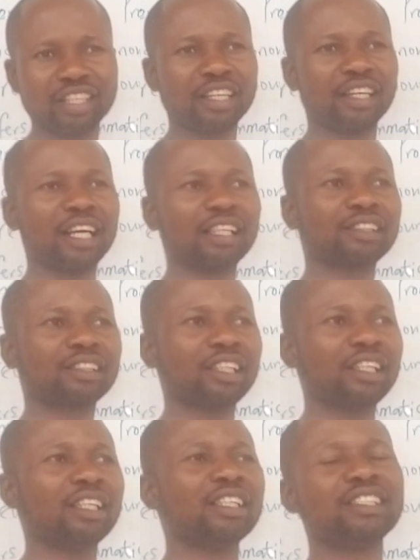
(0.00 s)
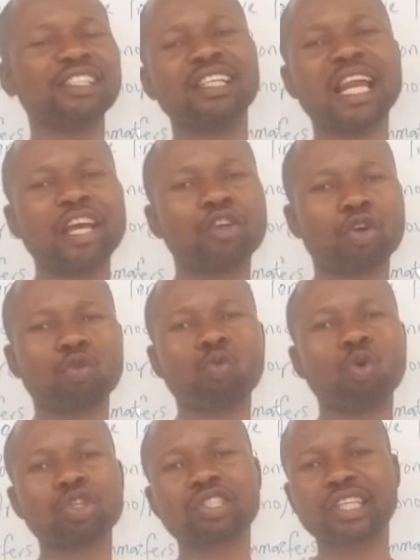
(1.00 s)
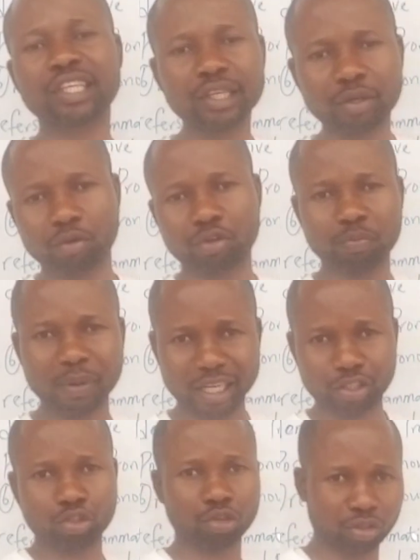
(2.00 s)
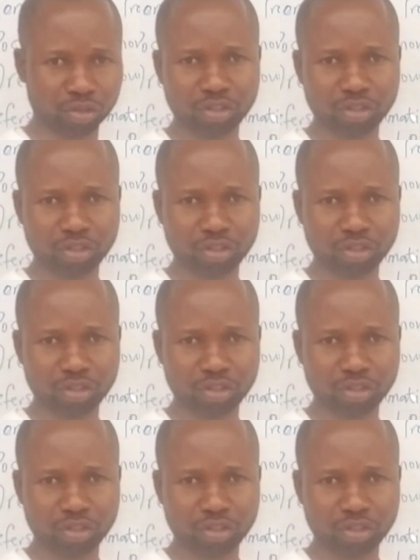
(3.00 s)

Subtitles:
let's say the lion was killed by John.